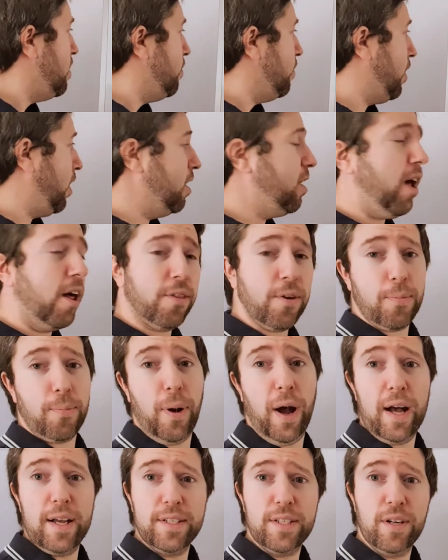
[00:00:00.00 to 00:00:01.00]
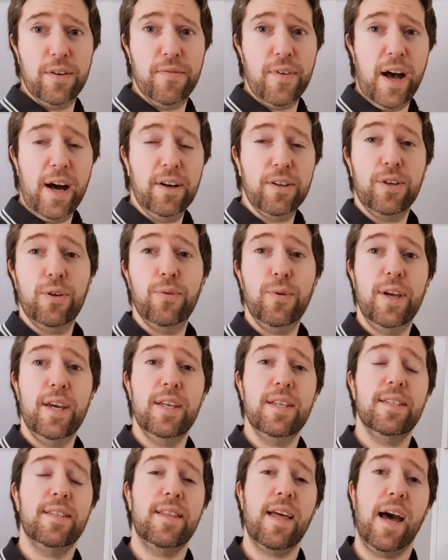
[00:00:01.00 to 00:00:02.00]
But another positive value
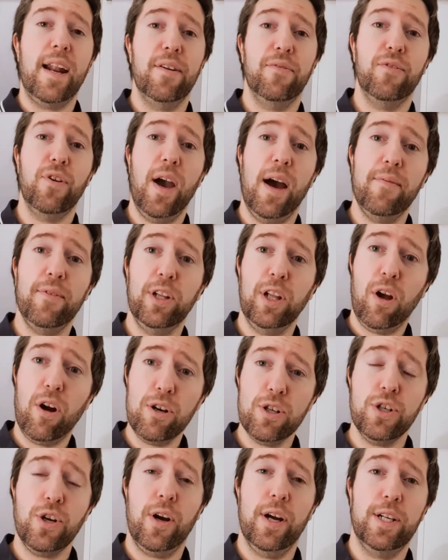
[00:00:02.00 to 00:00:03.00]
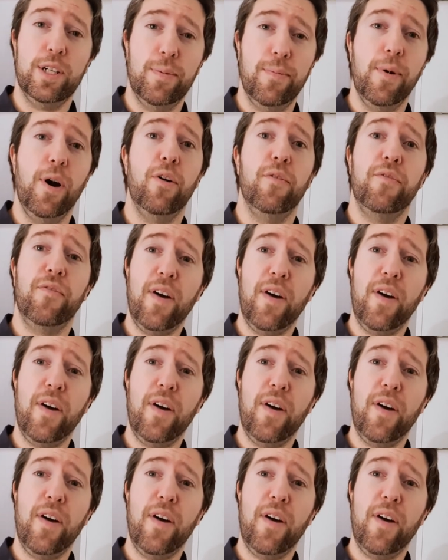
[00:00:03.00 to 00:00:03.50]
is that if you have a larger HMO,